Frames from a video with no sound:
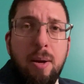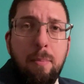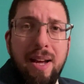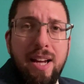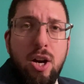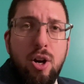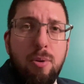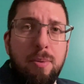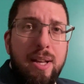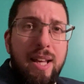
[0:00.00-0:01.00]
I'm back
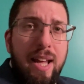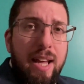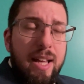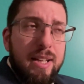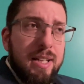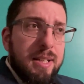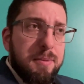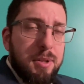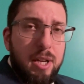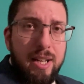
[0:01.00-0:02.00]
home and
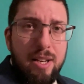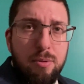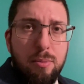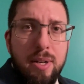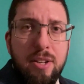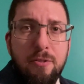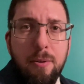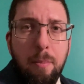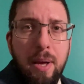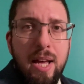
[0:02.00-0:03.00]
gonna get ready for
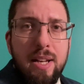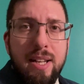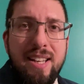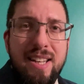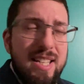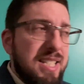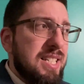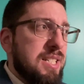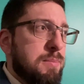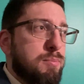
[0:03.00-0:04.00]
bed. This
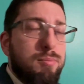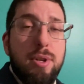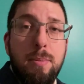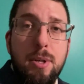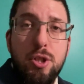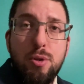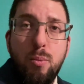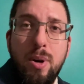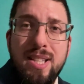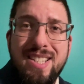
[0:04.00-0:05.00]
is pretty much
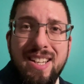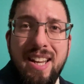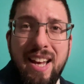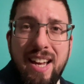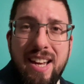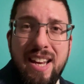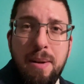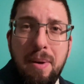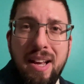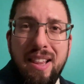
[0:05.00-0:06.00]
what's the day in
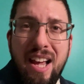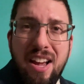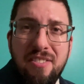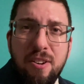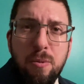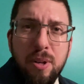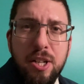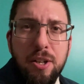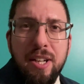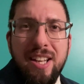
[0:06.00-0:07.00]
my life
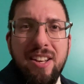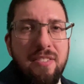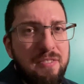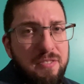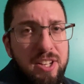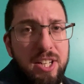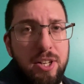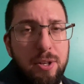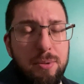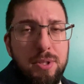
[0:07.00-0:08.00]
recording
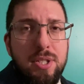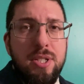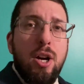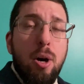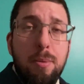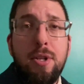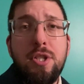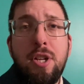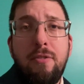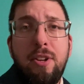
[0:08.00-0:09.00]
videos. Hope you
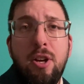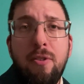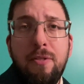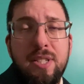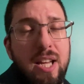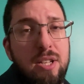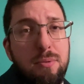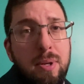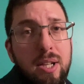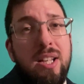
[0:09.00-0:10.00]
enjoyed the video. If it's the case,
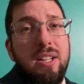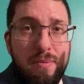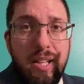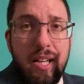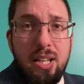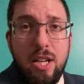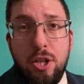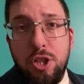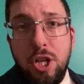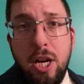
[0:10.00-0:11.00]
well, like and
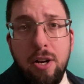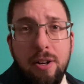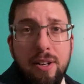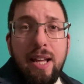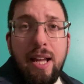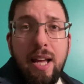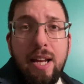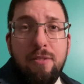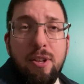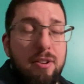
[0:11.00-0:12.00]
share. And
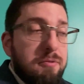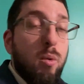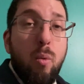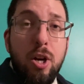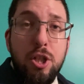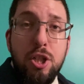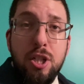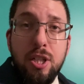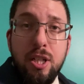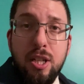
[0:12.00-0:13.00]
if you have a
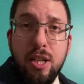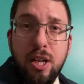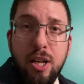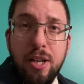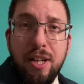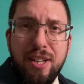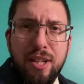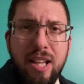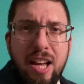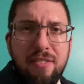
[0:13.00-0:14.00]
question on the
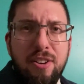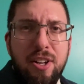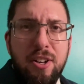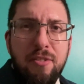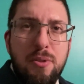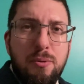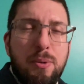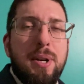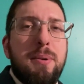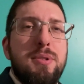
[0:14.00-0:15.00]
life of
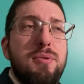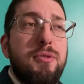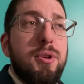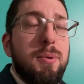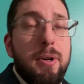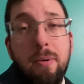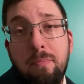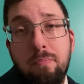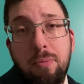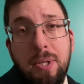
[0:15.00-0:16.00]
fragrance reviewer,
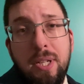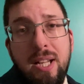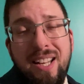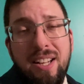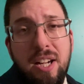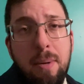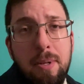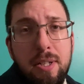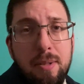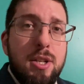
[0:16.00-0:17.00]
put it in a
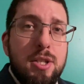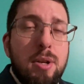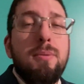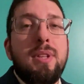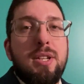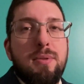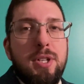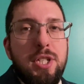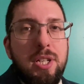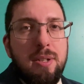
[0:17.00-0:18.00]
comment. So thanks for
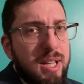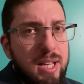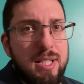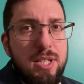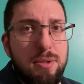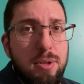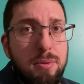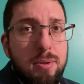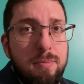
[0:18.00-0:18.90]
watching and see you soon.